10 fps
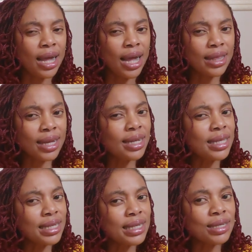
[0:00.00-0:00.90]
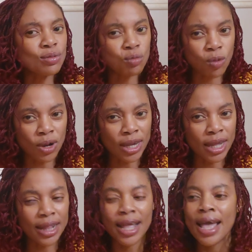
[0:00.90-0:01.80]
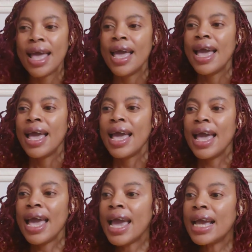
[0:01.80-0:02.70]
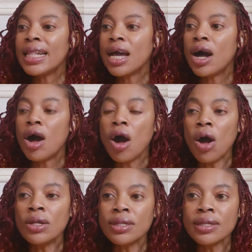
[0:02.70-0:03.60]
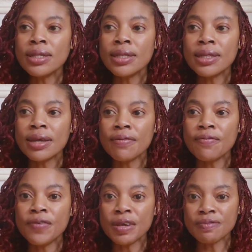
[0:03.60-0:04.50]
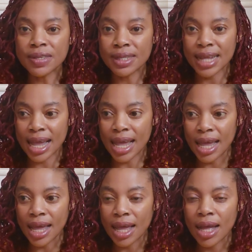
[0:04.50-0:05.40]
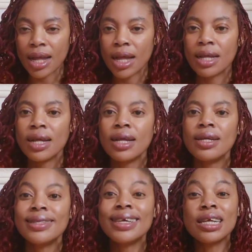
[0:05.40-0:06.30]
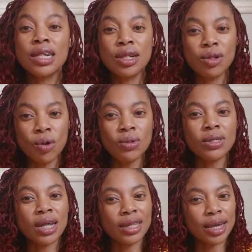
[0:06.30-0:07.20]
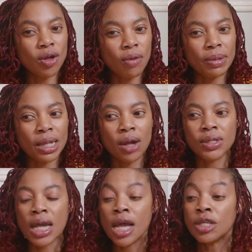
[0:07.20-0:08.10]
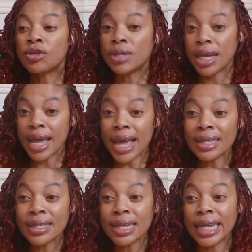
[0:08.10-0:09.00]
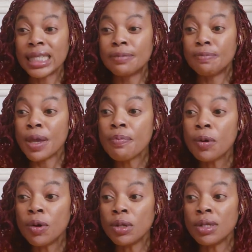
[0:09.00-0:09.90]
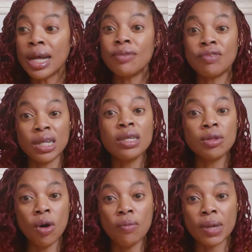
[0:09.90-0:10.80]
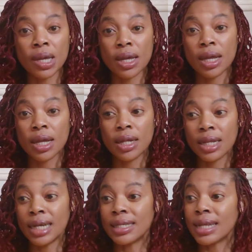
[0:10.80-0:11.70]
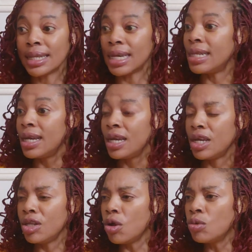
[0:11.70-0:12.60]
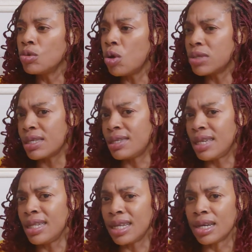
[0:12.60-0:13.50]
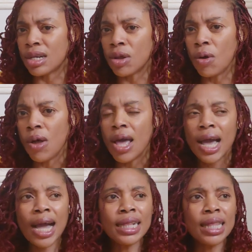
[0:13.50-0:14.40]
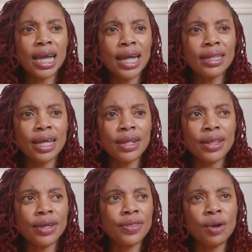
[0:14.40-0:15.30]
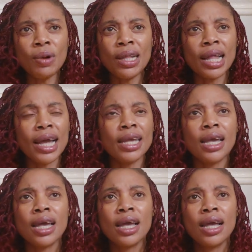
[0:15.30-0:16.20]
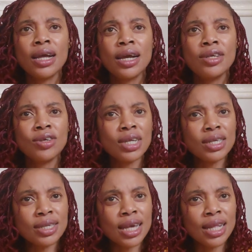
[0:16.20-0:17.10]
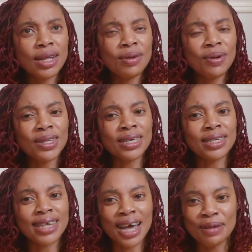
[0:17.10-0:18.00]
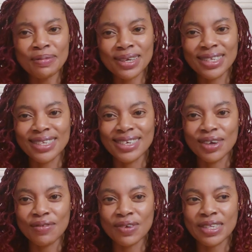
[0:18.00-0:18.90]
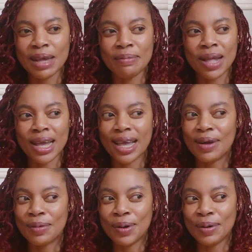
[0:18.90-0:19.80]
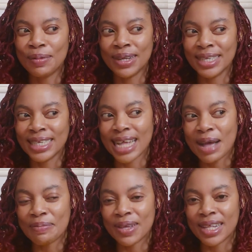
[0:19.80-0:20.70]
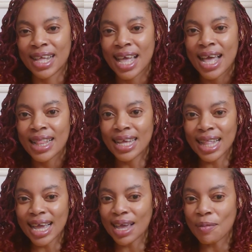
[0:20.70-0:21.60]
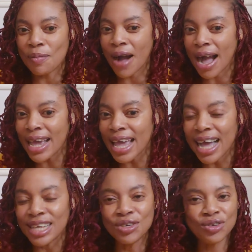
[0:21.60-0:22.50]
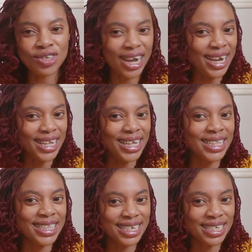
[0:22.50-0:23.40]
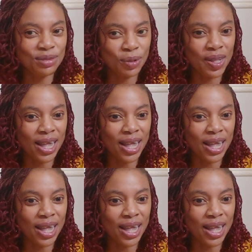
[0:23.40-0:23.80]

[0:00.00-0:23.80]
I think this is working. And on the fifth day, the glow started coming out to the extent people that really know me, like, started, you know, noticing the glow, and they were like, UNIQUESSKIN, what is happening to your face? I'm like, well, what is happening? They're like, why are you shining this way?